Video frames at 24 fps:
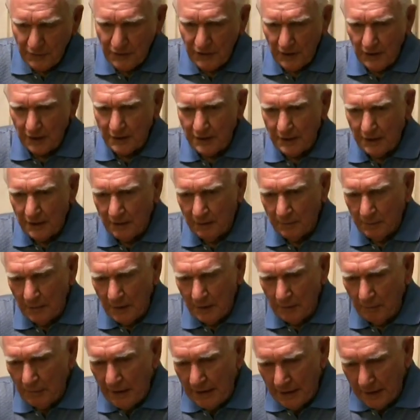section of my
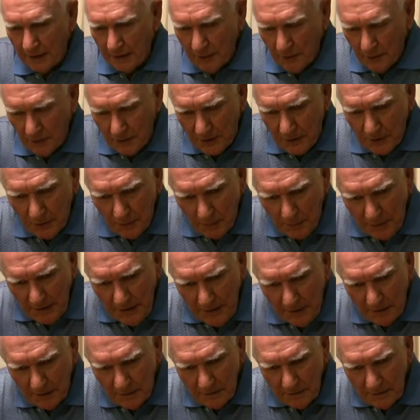Bangalore
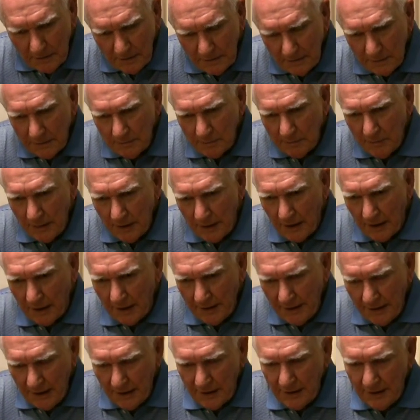torpedo, but I
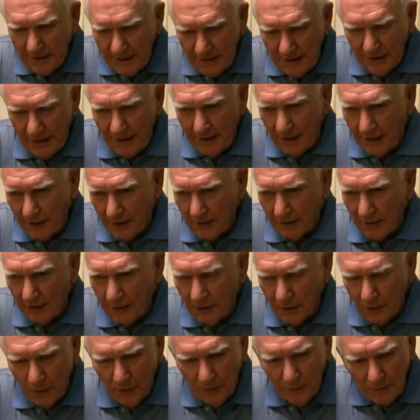did get out of the
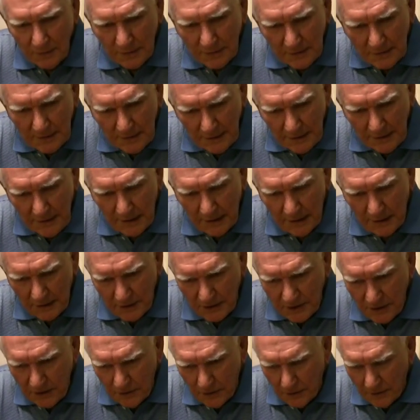hole and got
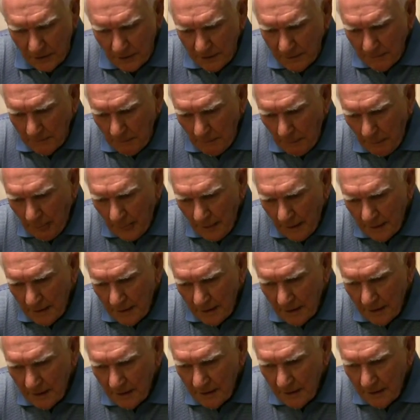ashore.
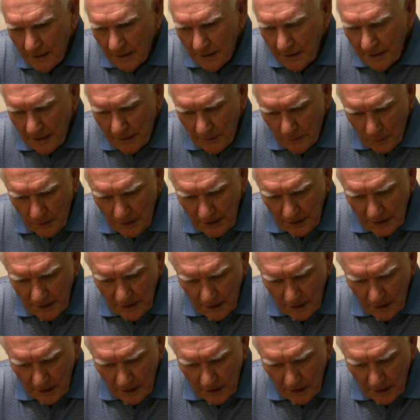And we had